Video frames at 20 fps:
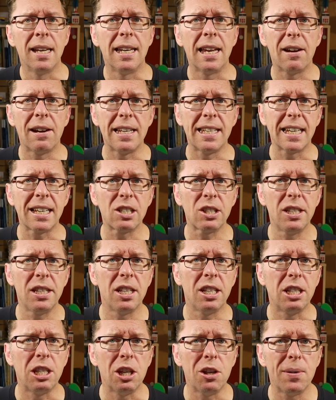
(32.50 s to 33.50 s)
Now, he's actually
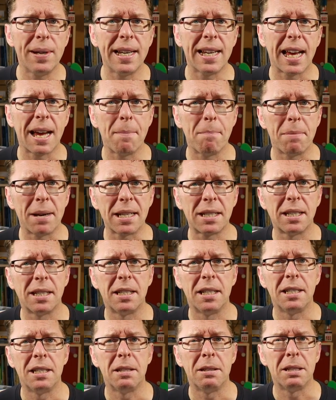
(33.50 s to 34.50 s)
the UN
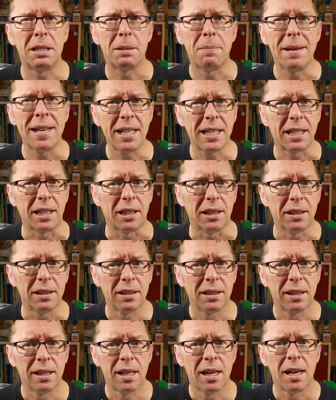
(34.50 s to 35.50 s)
ambassador to Dominica,
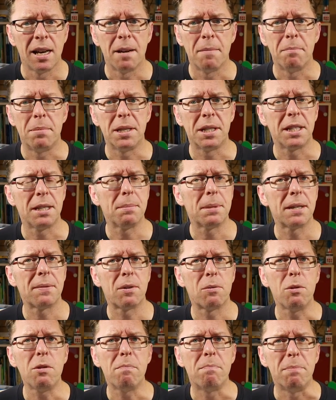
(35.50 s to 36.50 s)
but seems to have
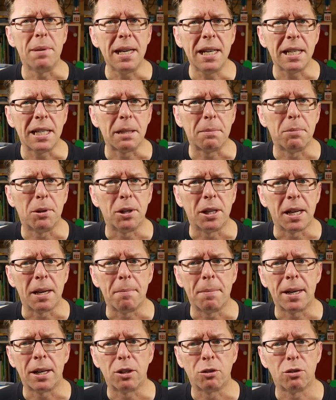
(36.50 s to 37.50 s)
a real bee in his bonnet
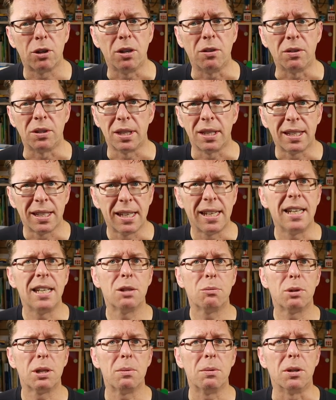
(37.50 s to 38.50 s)
about drones.
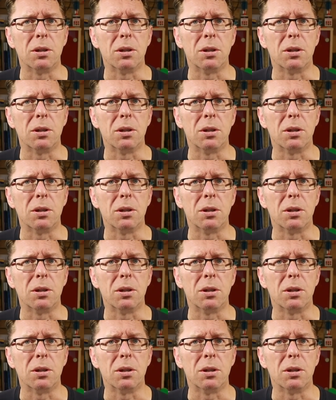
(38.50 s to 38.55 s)
Here's what he